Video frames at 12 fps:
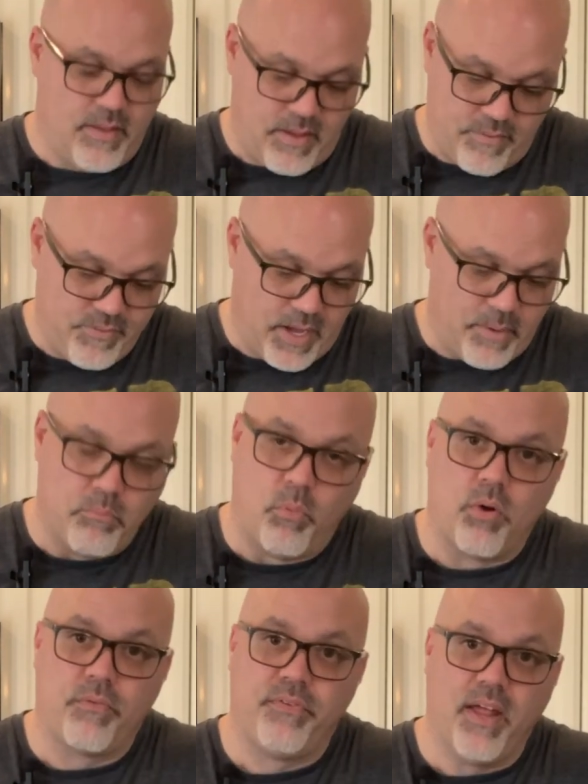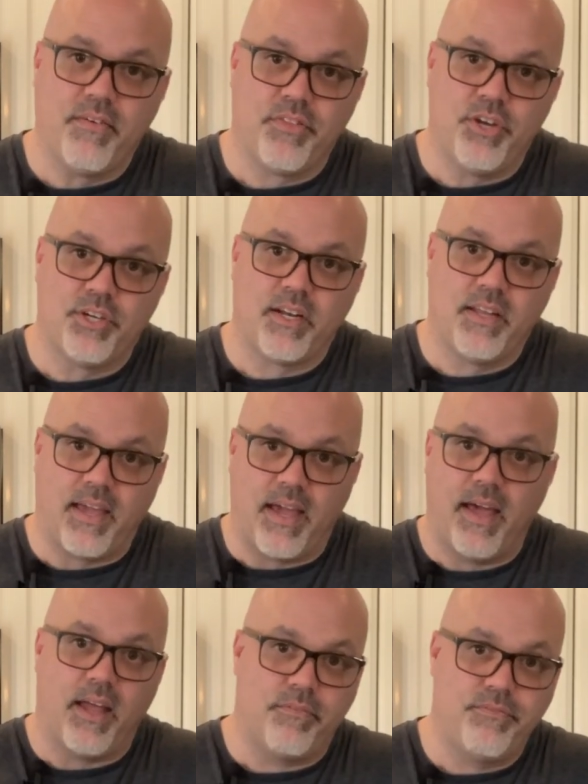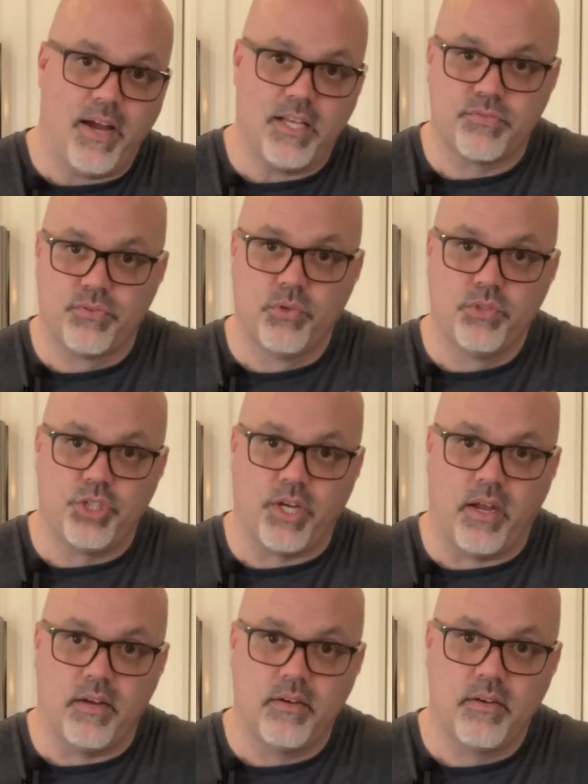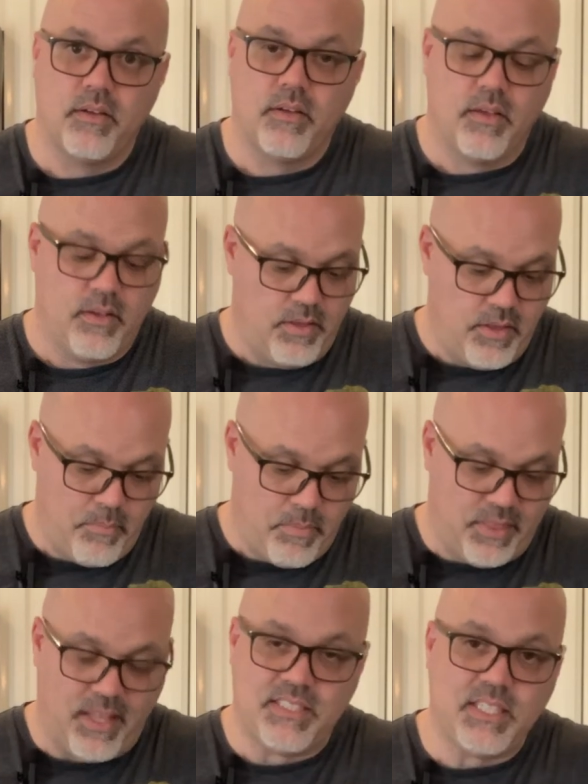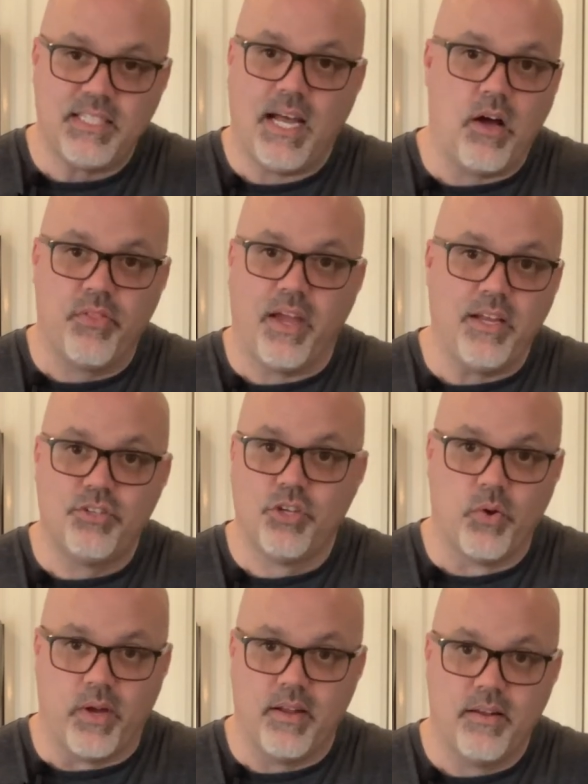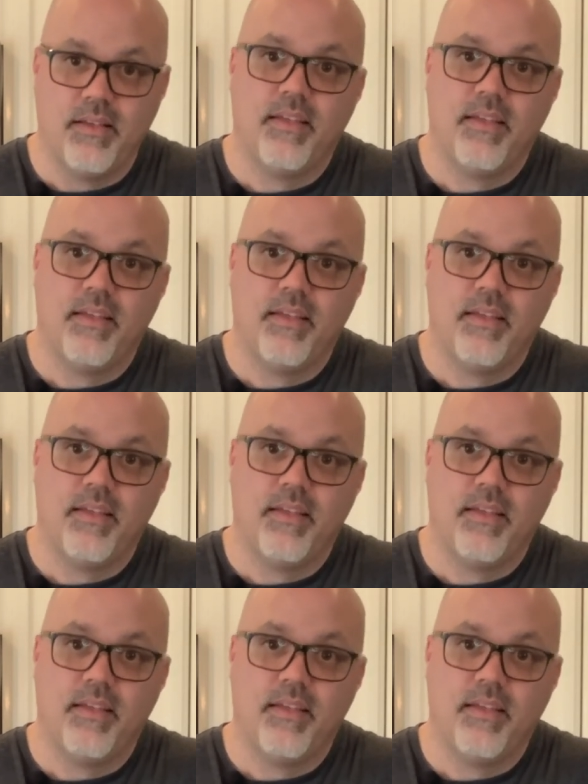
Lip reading: I've got more flavor than you're going to get at a fast food chain. But this is how they do it